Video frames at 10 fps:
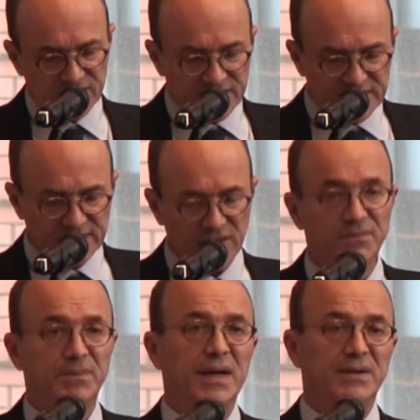the city
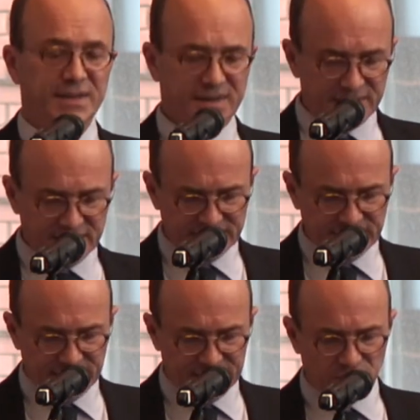of Paris
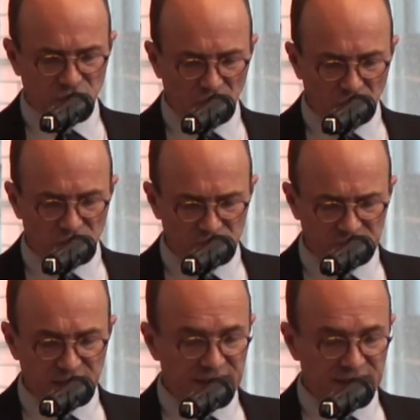decided to launch